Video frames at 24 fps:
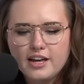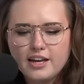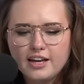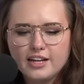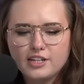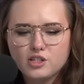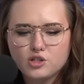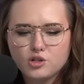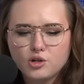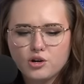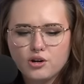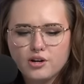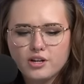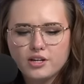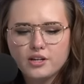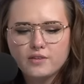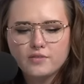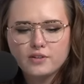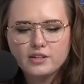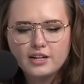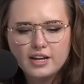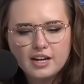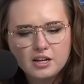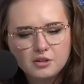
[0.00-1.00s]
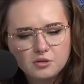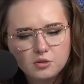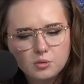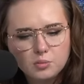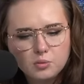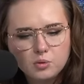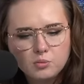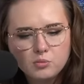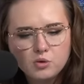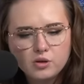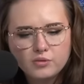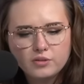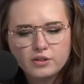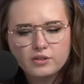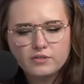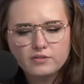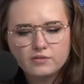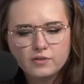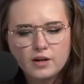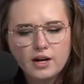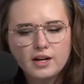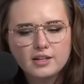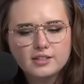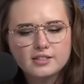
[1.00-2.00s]
a drawing of an anthropomorphic
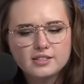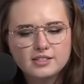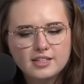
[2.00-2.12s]
fox